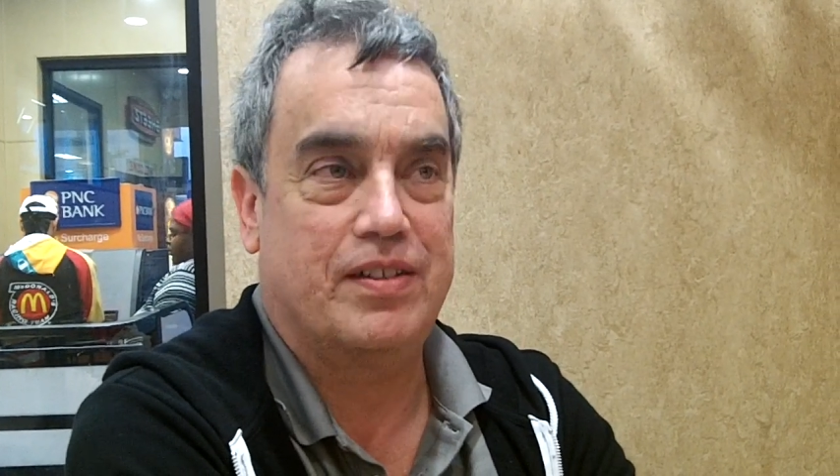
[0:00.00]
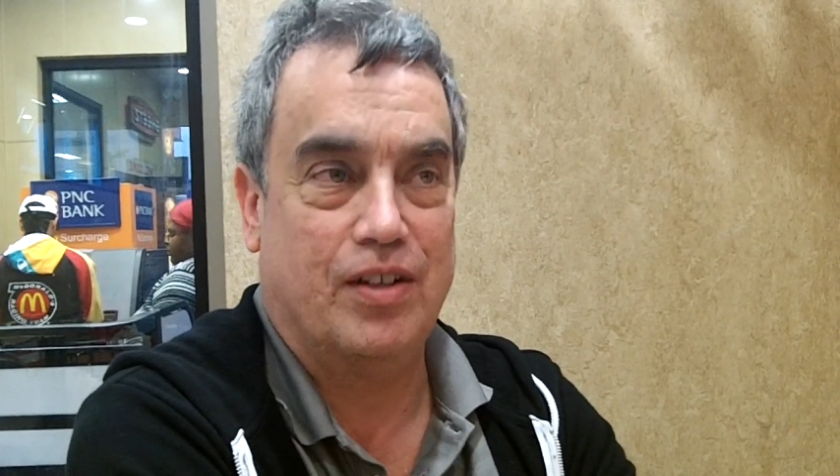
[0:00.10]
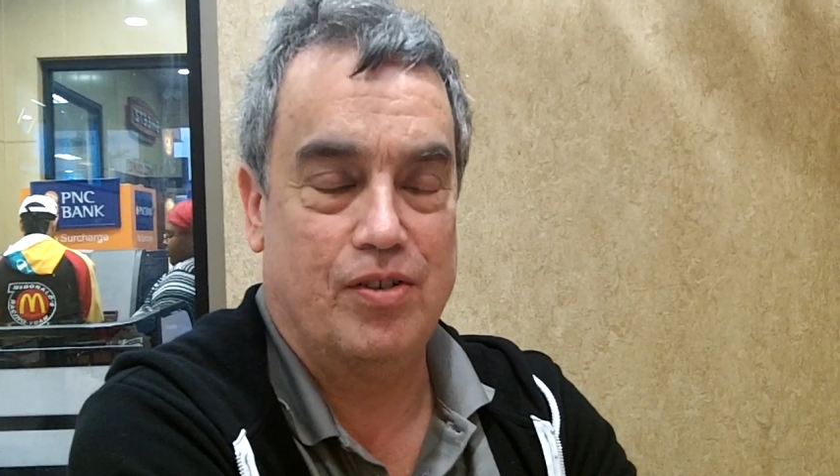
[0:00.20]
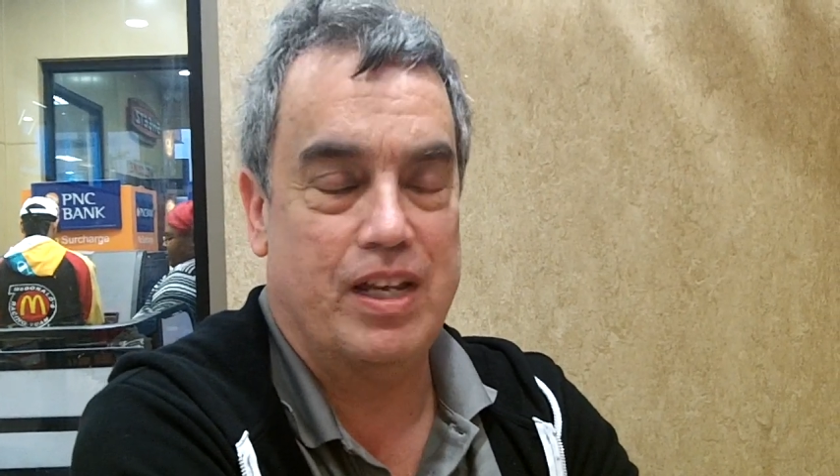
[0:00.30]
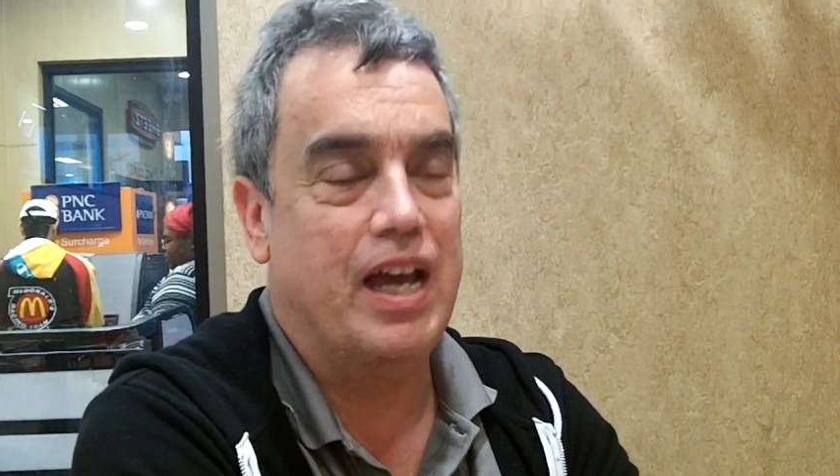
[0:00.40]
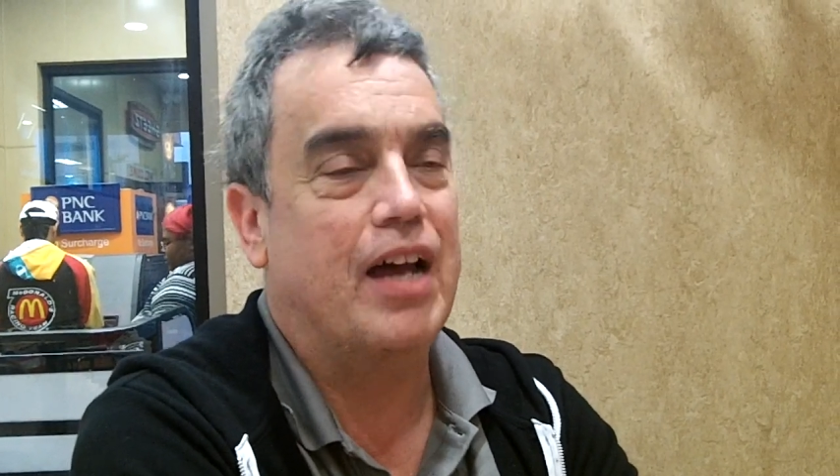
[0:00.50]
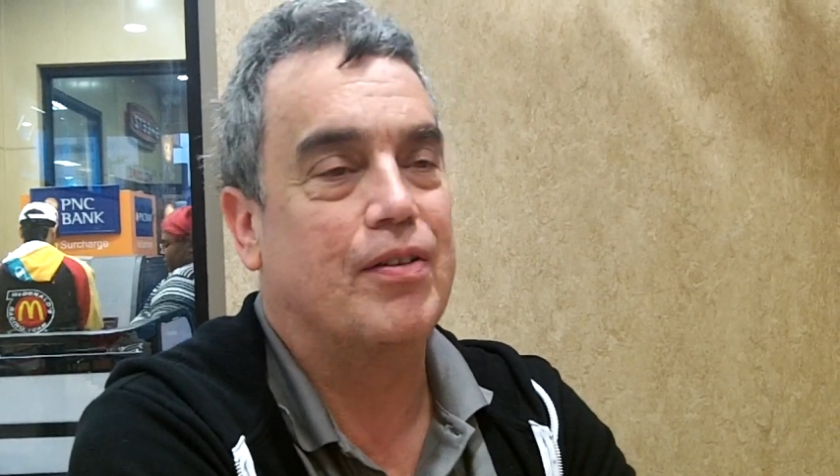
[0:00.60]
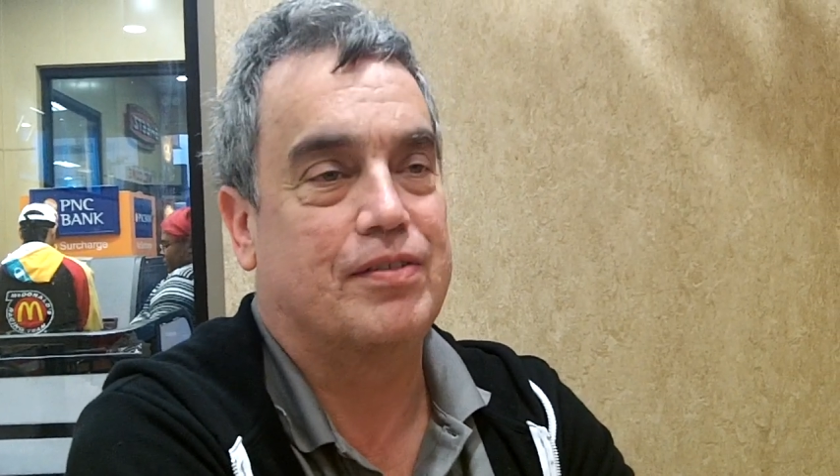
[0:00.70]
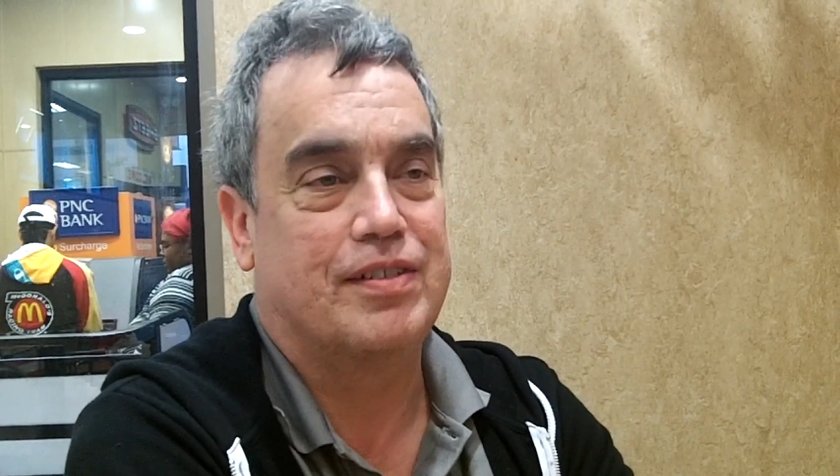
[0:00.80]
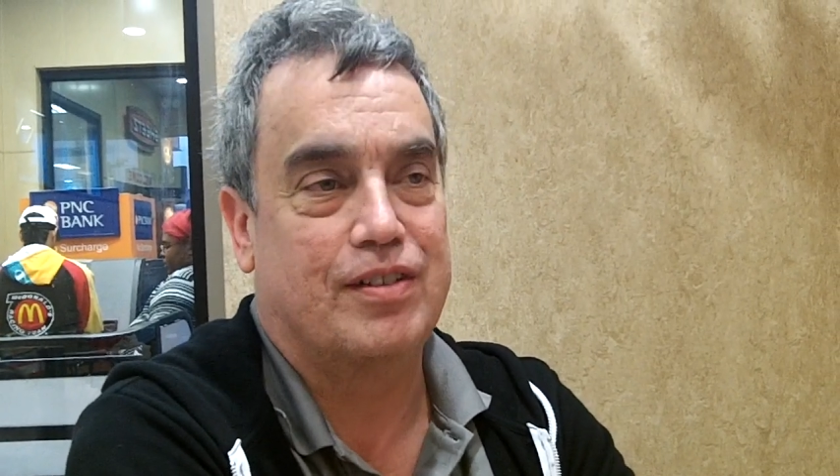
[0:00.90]
So yeah,
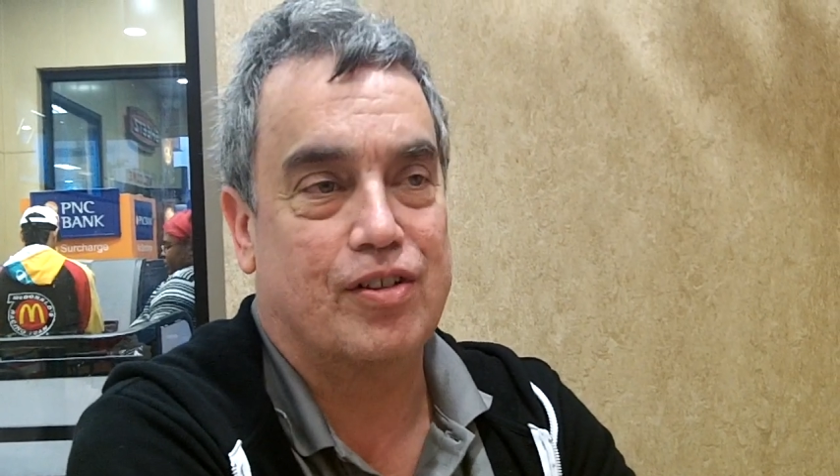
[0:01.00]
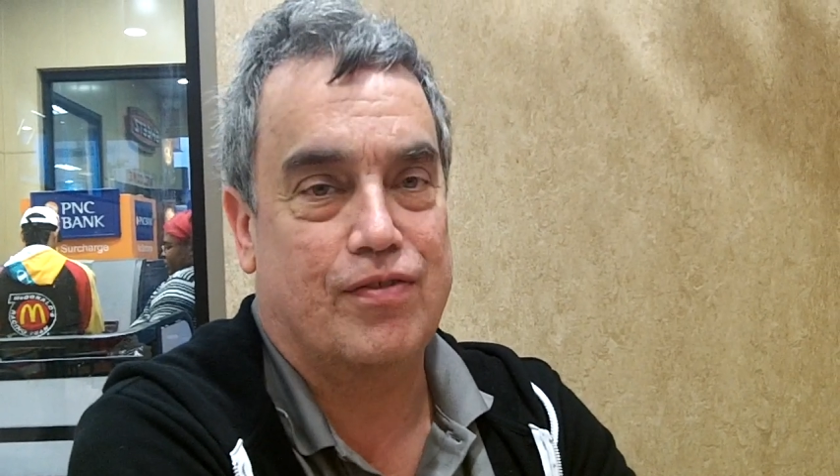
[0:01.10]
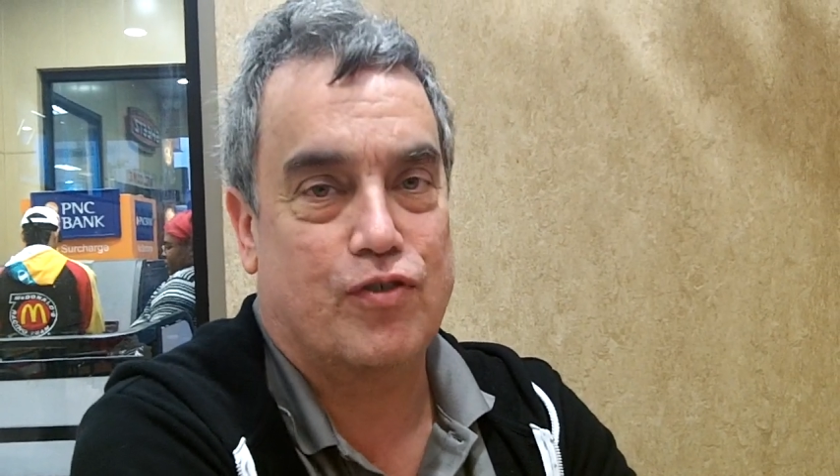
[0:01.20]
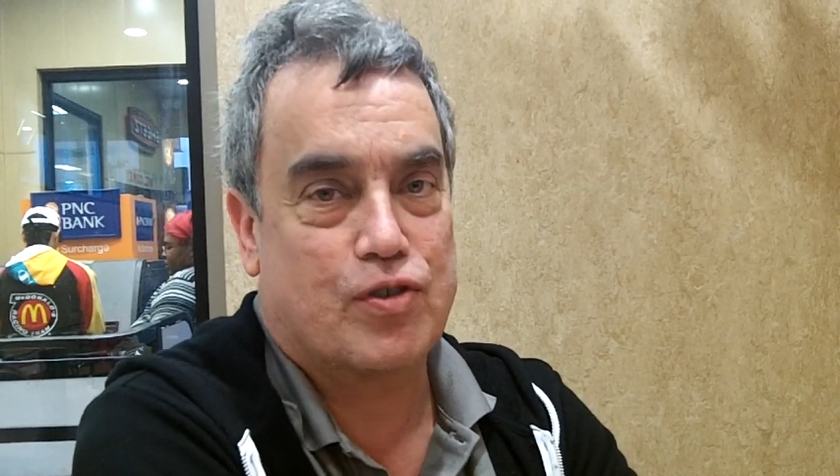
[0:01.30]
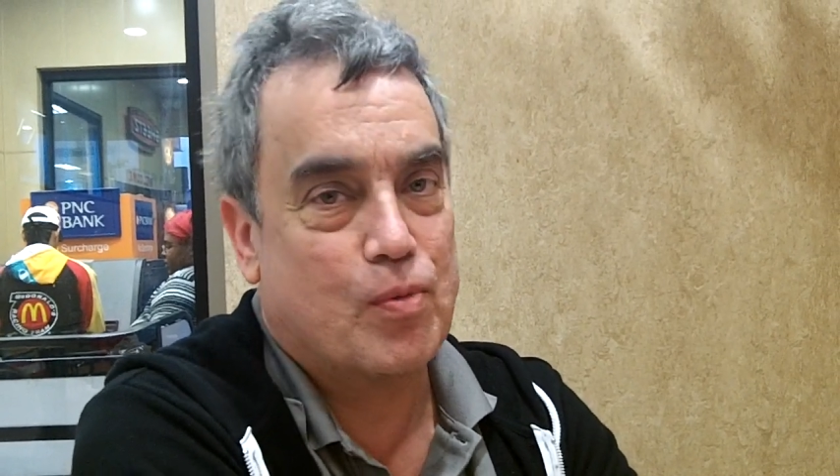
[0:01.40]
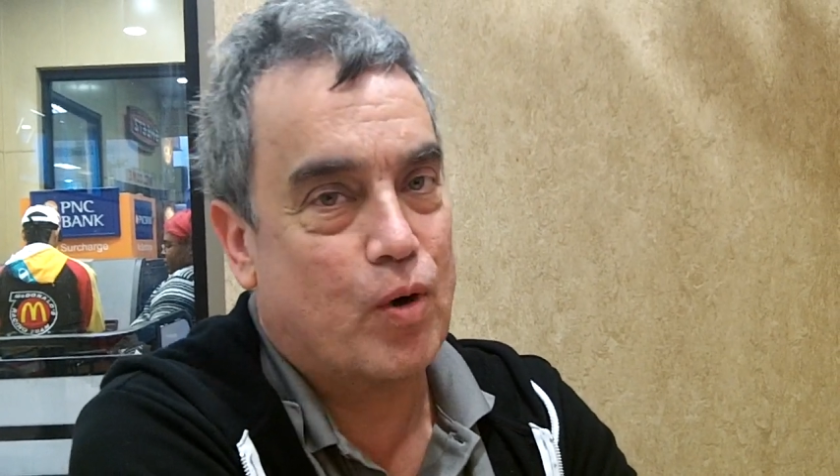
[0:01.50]
looking for some